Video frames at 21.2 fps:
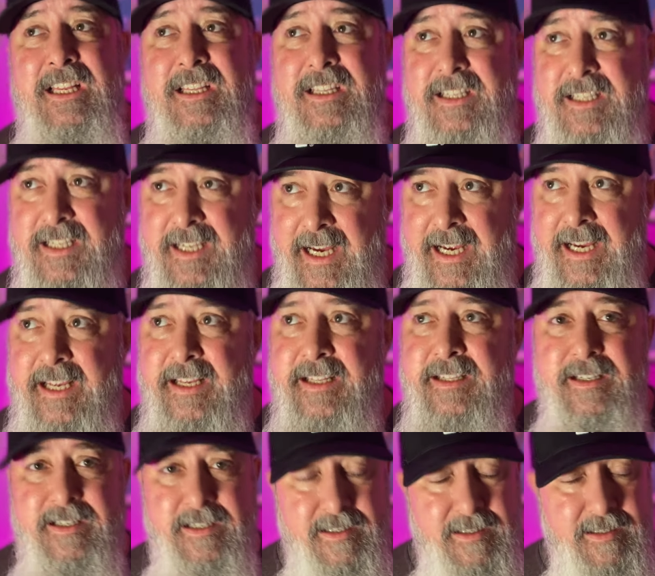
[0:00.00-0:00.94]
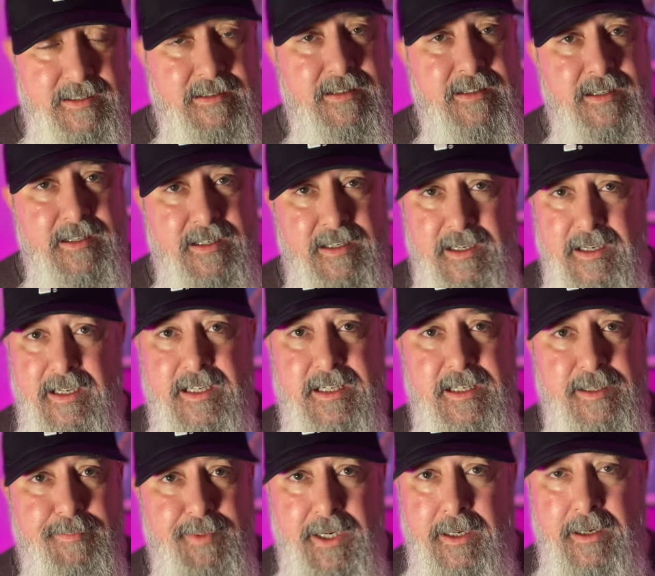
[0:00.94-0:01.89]
science
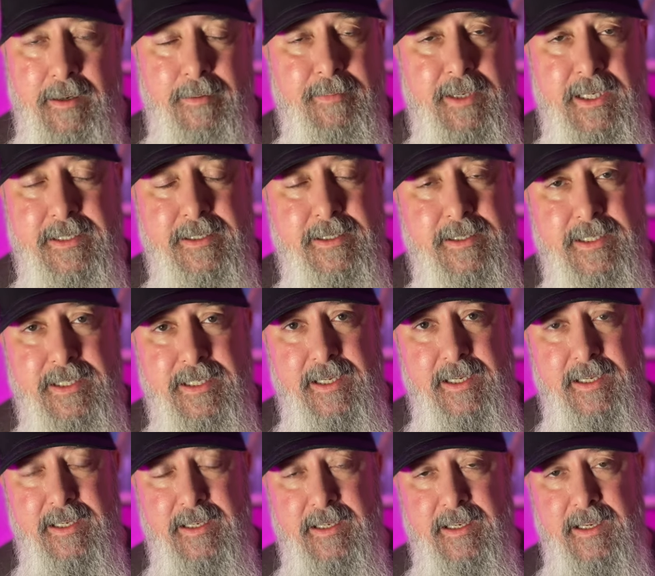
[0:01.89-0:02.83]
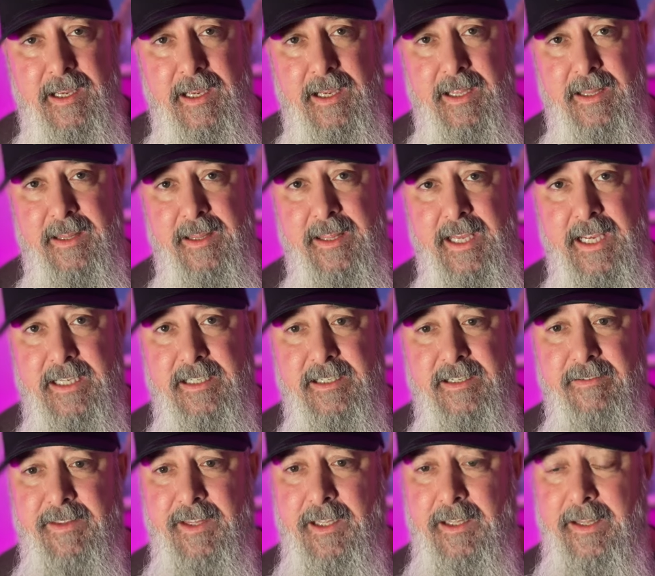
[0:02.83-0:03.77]
experiments and things
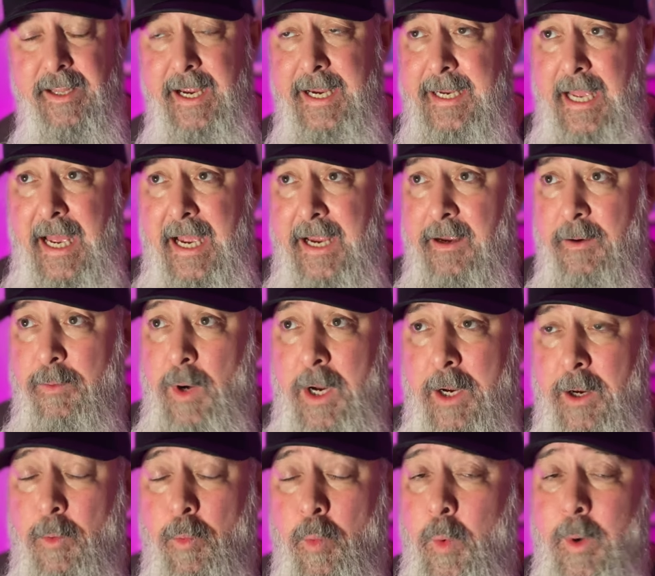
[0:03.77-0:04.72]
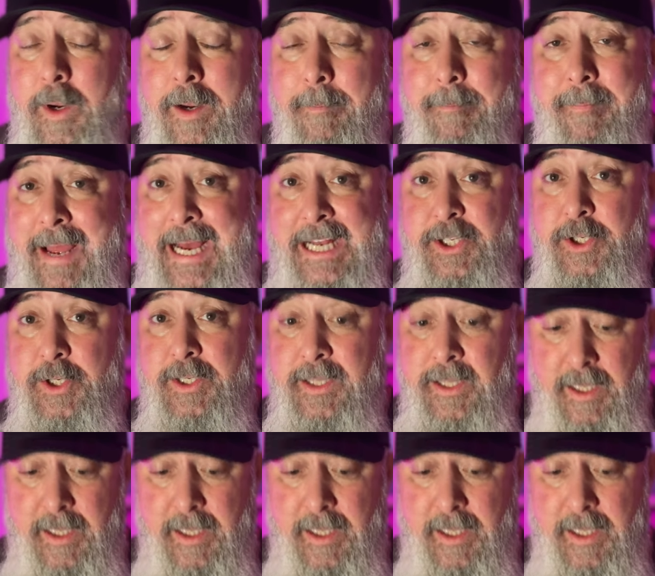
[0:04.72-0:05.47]
of the like. I would imagine